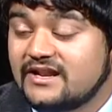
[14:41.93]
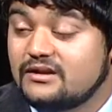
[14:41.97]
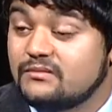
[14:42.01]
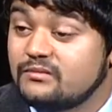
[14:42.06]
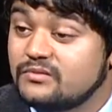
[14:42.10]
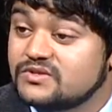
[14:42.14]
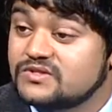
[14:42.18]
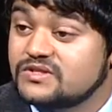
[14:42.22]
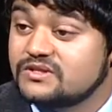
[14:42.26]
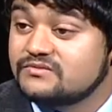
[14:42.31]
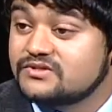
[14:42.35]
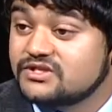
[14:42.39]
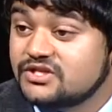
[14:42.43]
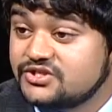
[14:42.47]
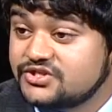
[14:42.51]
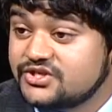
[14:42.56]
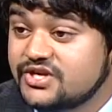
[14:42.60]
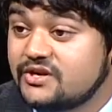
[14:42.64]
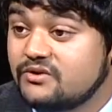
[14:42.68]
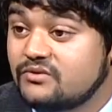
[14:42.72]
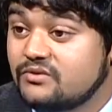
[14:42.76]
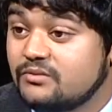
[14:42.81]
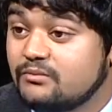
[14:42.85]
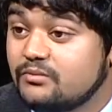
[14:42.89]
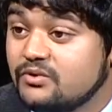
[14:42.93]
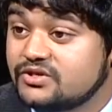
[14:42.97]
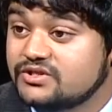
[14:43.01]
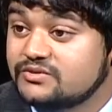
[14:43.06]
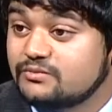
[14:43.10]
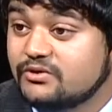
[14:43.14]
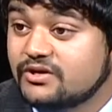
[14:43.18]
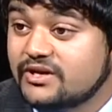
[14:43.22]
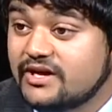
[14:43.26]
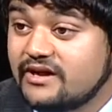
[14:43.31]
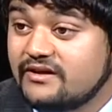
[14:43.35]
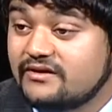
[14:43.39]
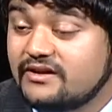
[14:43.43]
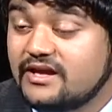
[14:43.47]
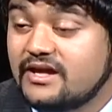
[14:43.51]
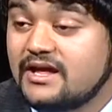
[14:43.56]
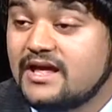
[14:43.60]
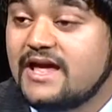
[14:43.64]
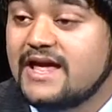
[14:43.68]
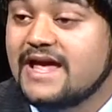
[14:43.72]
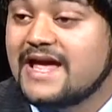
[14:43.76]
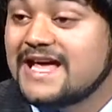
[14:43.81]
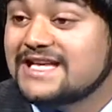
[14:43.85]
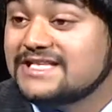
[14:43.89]
and Muslims in general in Baltimore County,
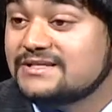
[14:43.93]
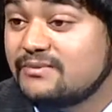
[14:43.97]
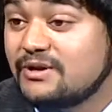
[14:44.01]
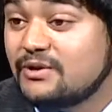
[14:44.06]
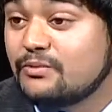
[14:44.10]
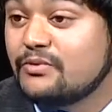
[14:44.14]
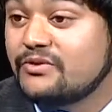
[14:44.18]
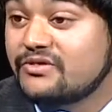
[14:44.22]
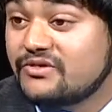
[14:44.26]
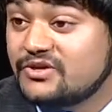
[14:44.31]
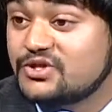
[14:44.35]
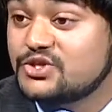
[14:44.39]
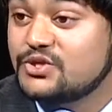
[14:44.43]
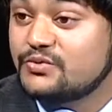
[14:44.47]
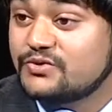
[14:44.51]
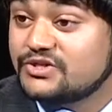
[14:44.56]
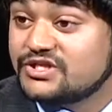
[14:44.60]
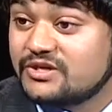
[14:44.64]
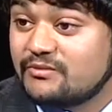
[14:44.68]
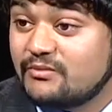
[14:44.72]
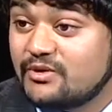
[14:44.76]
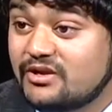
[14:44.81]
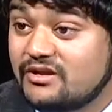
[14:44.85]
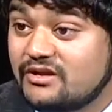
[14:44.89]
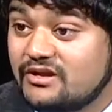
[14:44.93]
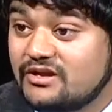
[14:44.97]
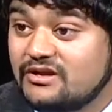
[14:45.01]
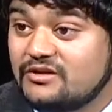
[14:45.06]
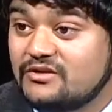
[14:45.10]
has been with the Jewish community.